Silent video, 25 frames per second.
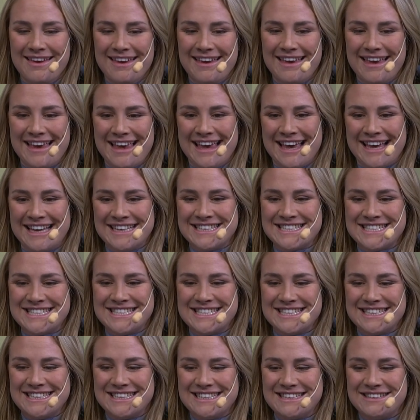and
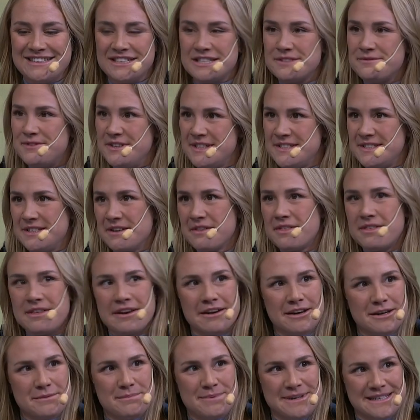this
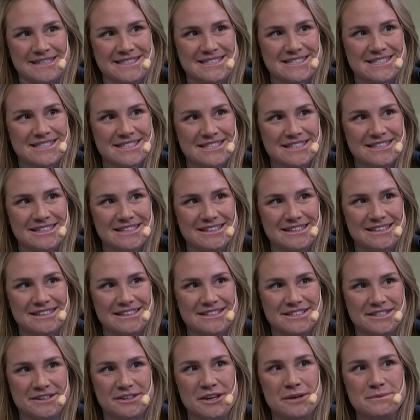physiotherapist,
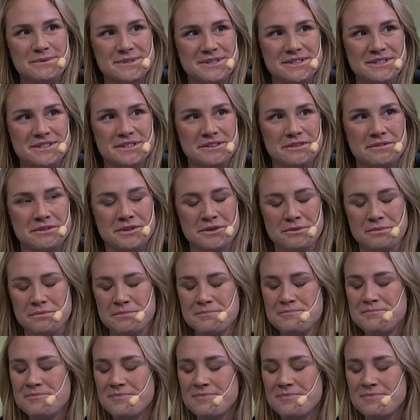she comes into the room,